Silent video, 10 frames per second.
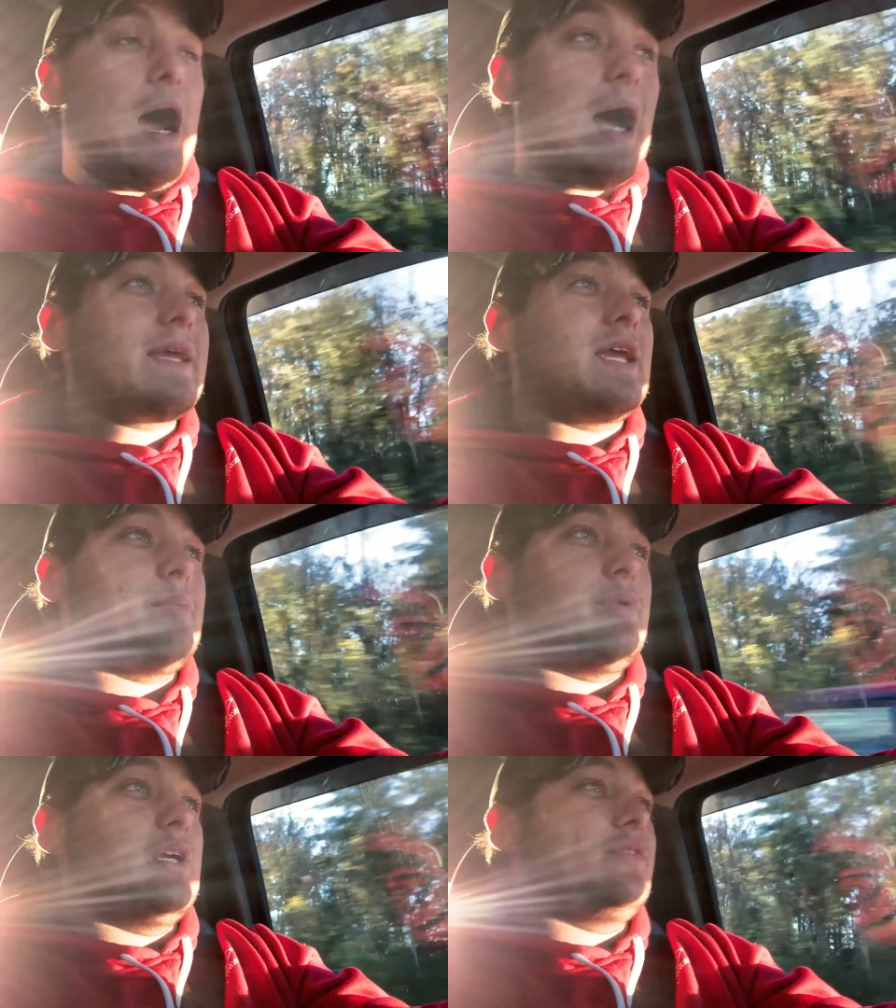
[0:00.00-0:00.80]
I
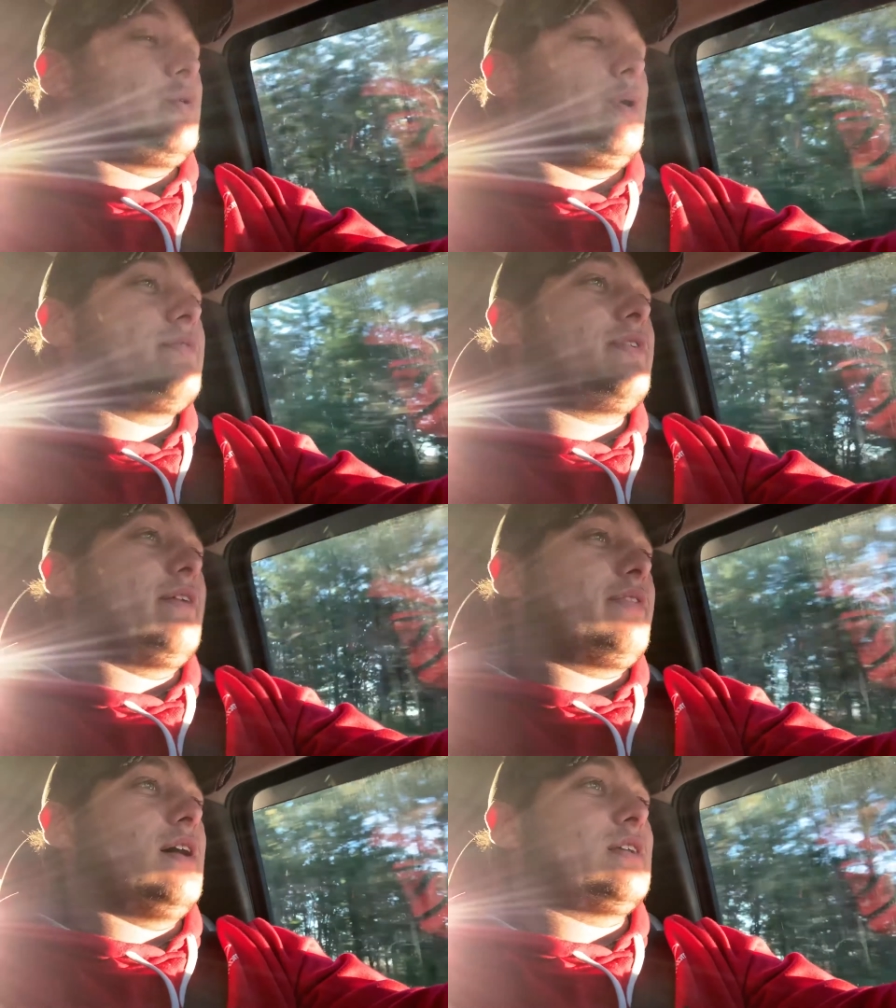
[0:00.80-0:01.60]
can't believe
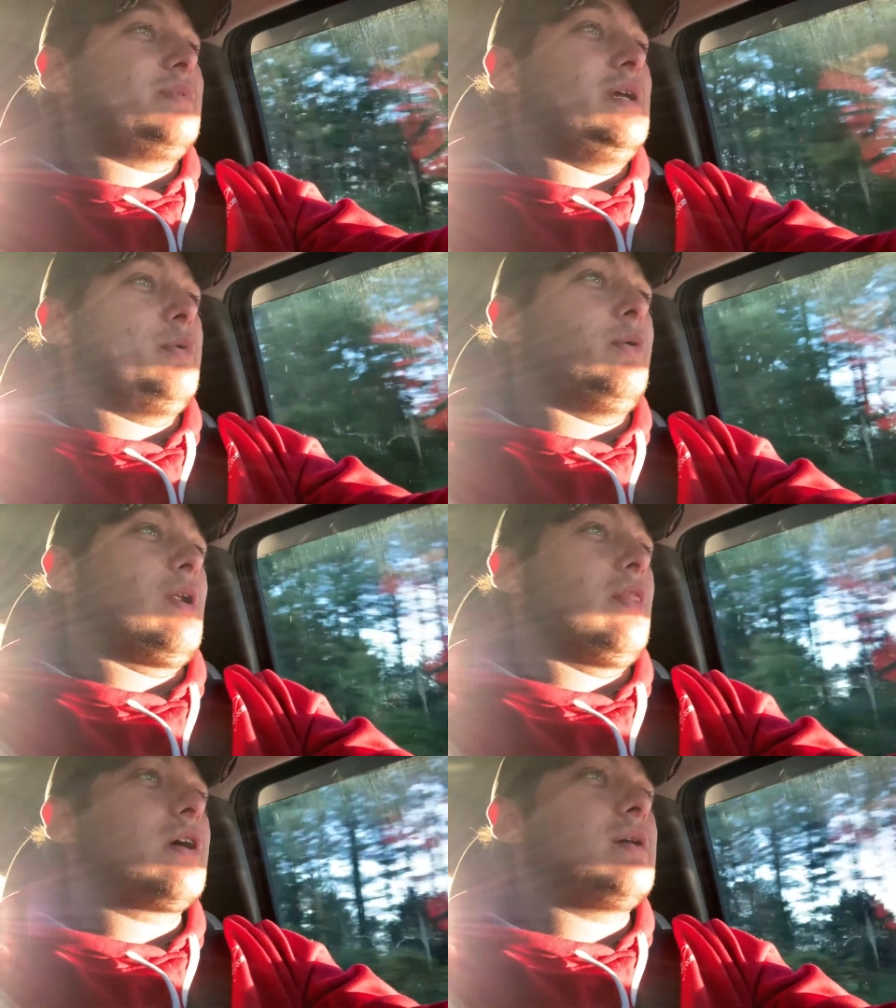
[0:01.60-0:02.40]
25,000 people
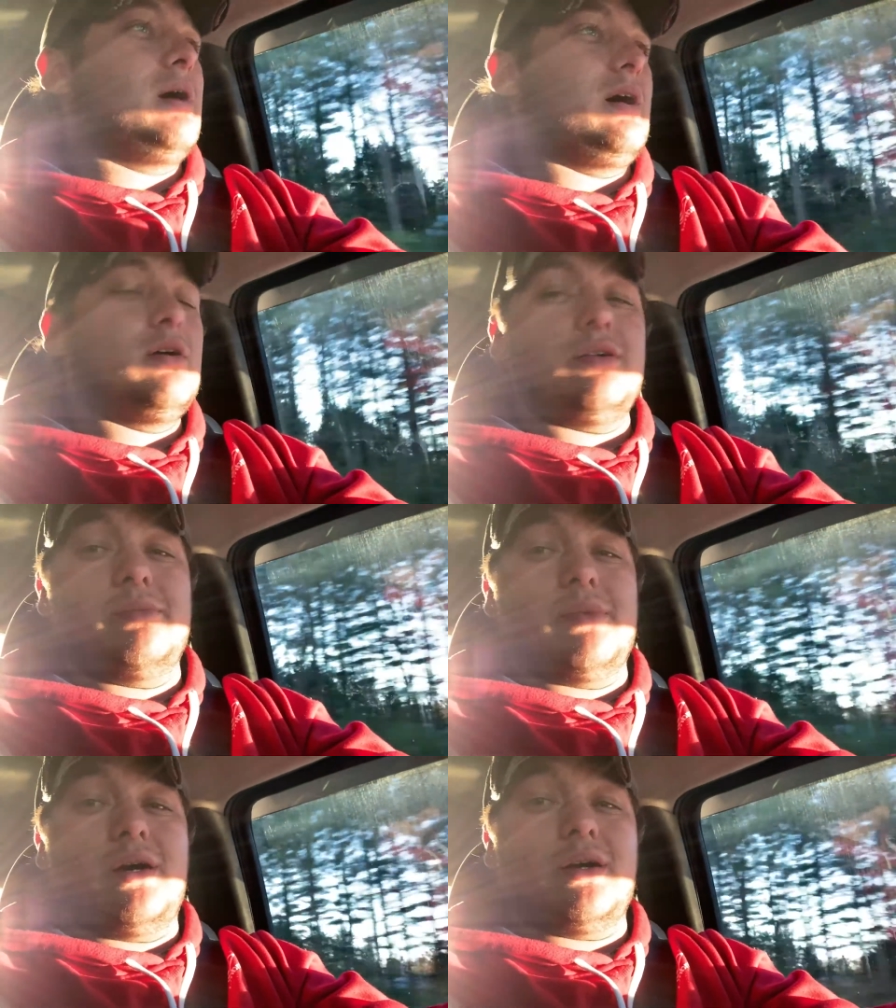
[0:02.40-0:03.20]
want to look at my
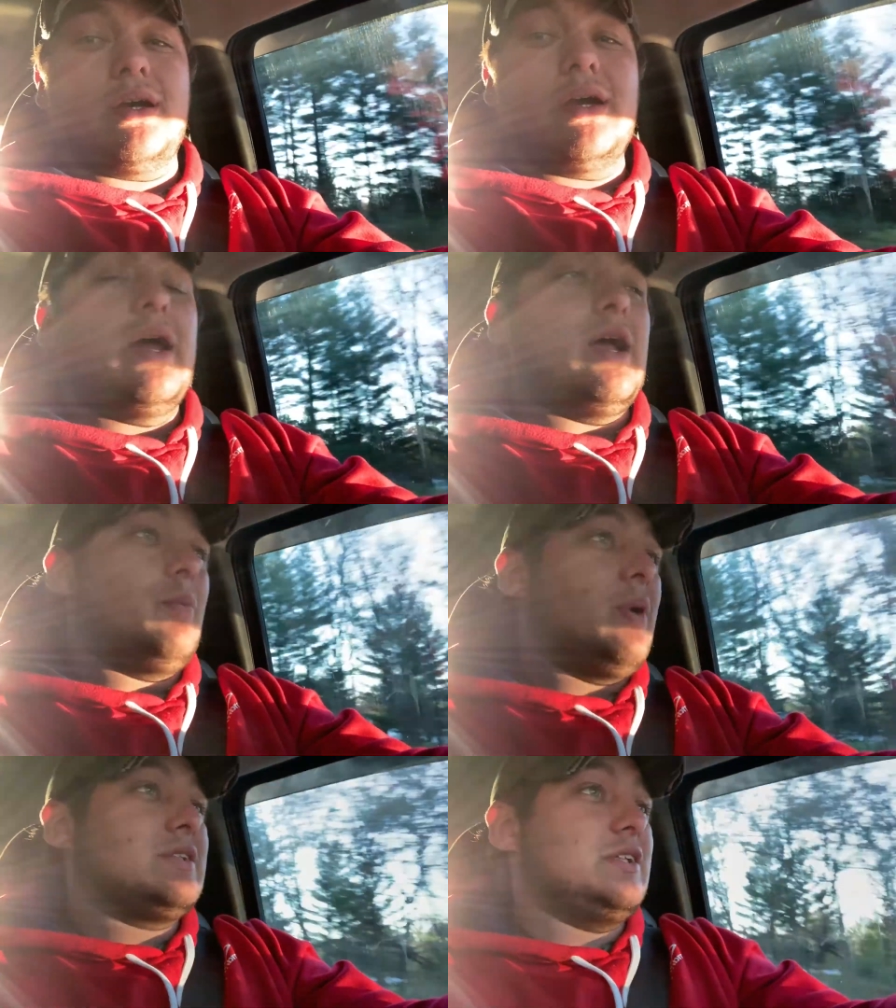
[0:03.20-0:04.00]
ugly mug
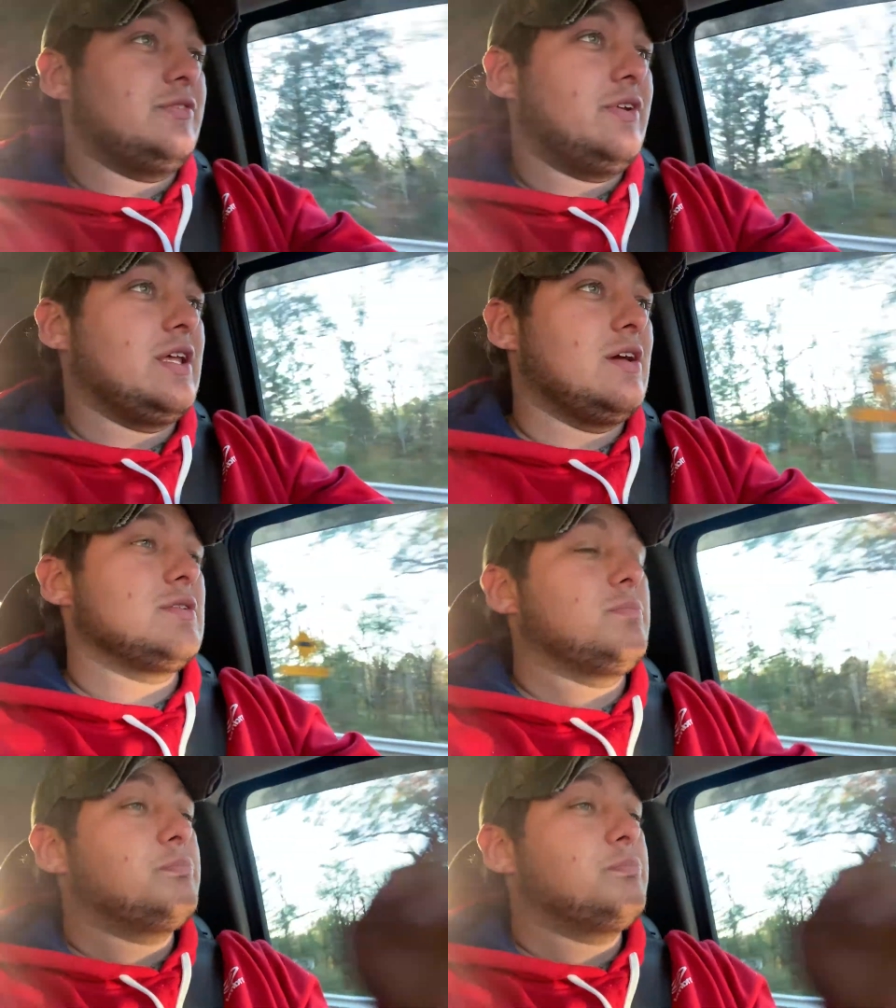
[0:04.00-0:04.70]
and watch these videos,